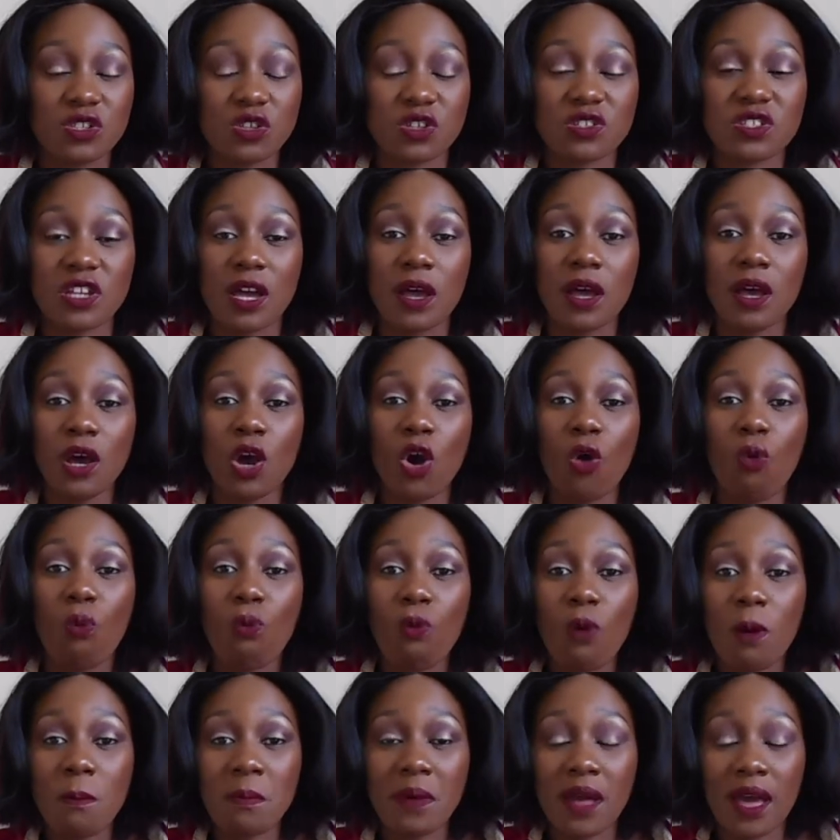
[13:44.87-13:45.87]
Those are
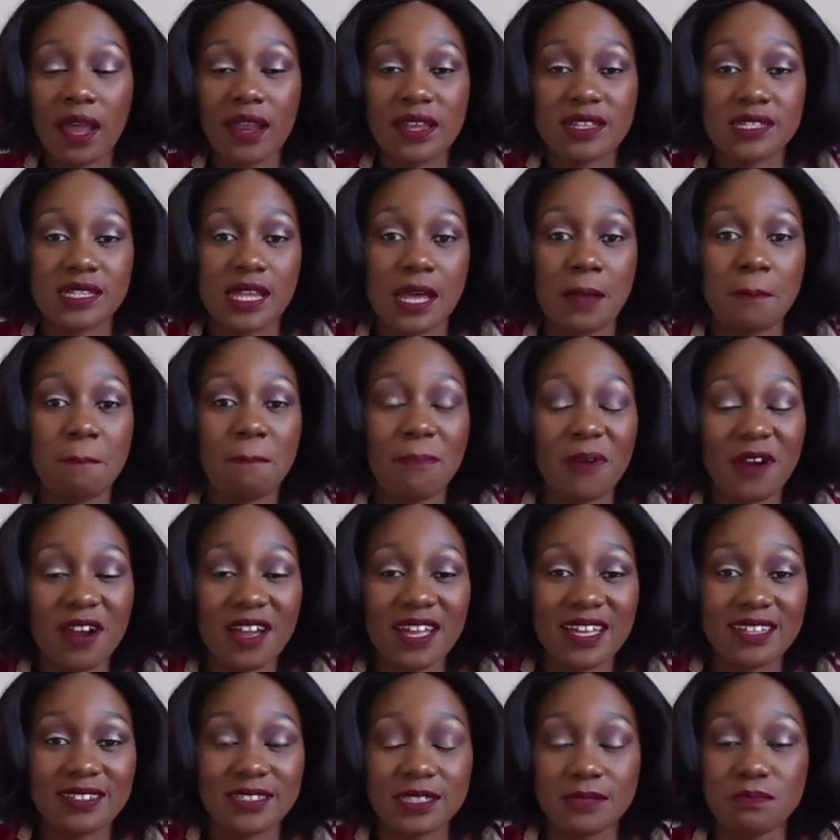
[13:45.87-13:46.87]
warm colors like
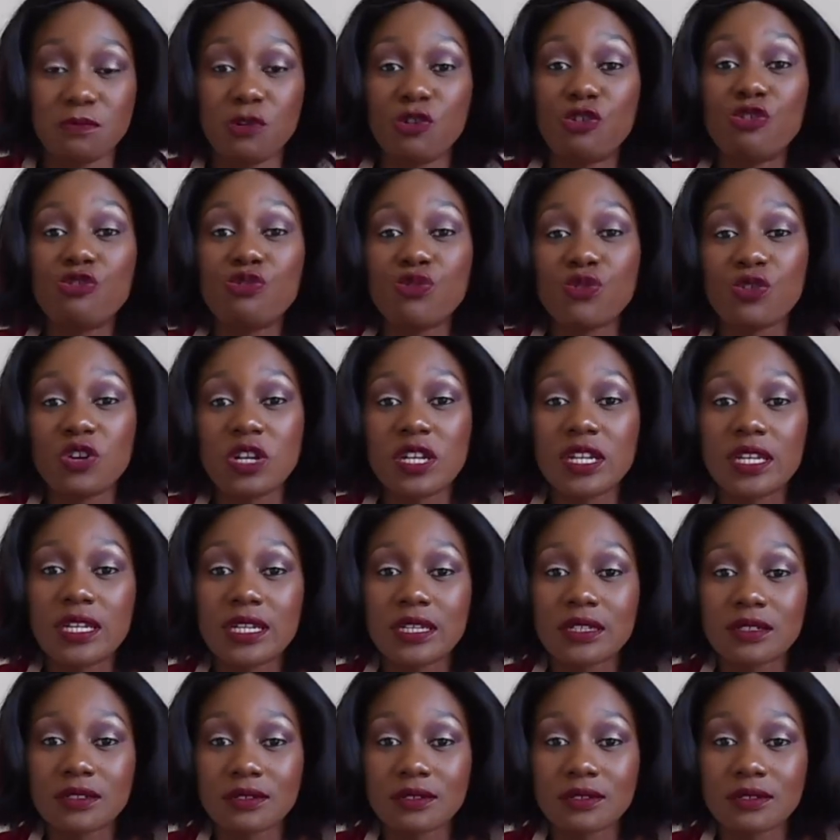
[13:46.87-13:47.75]
burgundy, maroon.